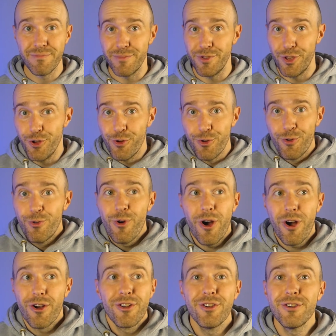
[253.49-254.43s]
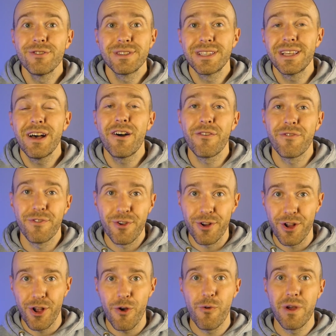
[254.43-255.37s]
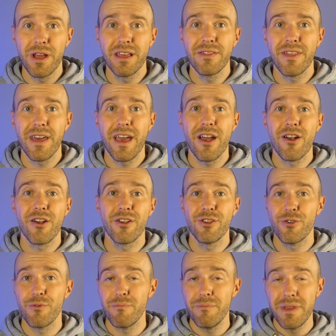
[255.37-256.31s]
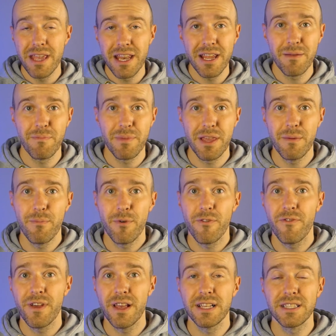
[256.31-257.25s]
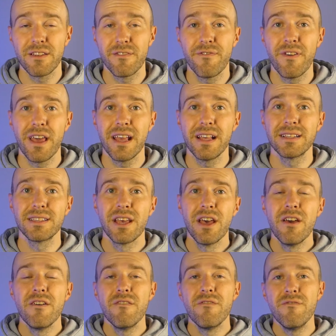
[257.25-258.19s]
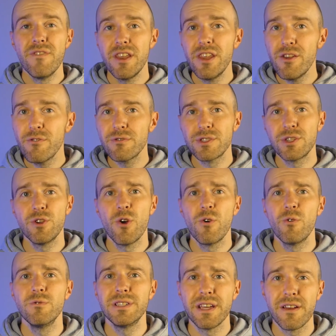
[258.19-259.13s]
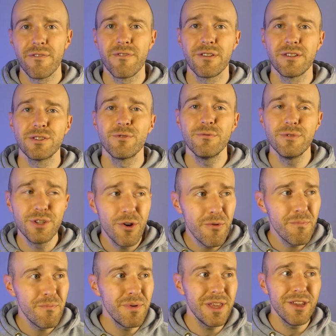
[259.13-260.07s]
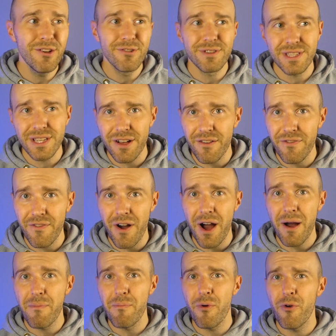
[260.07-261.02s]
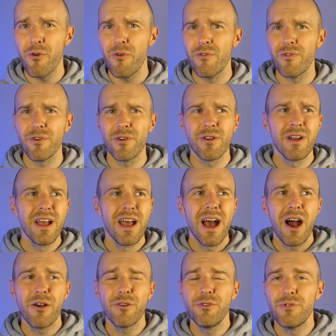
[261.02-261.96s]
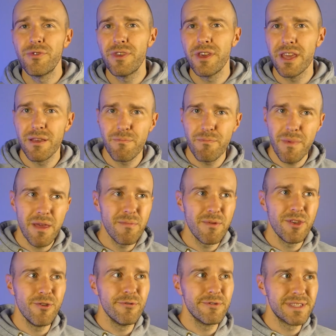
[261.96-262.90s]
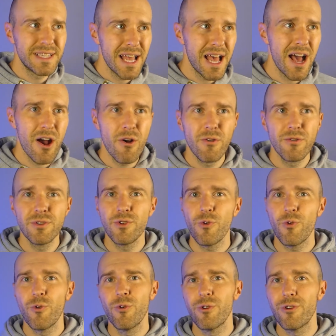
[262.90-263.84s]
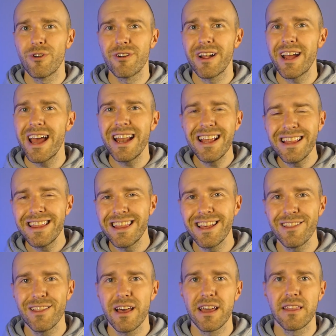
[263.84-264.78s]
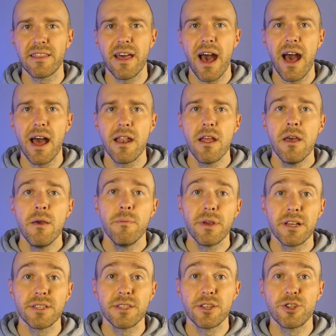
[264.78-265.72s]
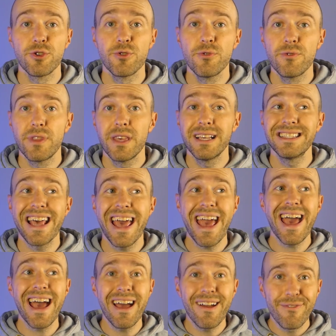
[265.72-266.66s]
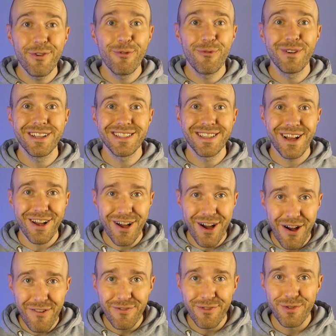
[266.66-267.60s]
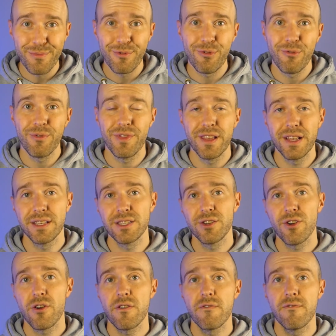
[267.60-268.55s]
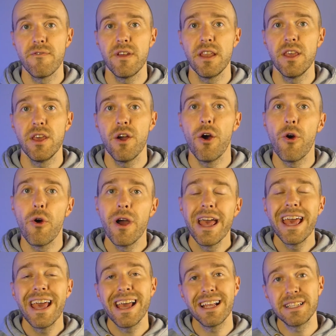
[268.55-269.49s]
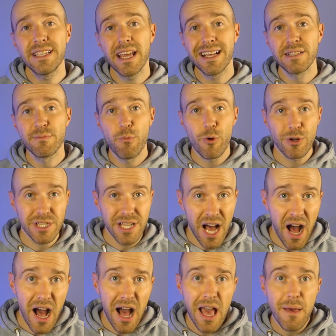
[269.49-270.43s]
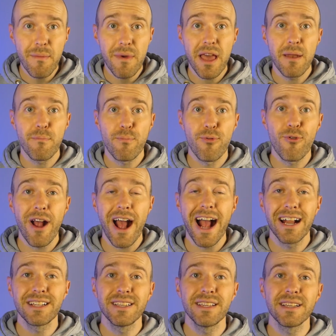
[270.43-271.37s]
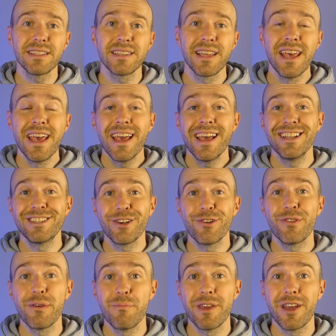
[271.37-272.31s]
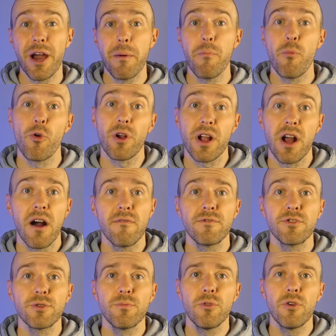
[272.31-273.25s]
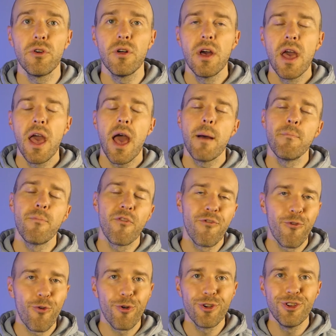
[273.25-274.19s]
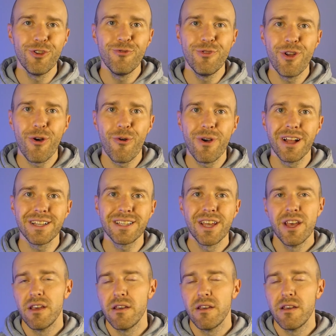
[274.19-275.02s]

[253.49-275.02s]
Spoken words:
you are yourself. You're going there, you're meeting people face to face. Video is no different. So don't beat yourself up over how you think maybe you sound or anything like that, because the truth is everyone is uncomfortable when they start video. It takes more time and practice until they become more comfortable, and before you know it,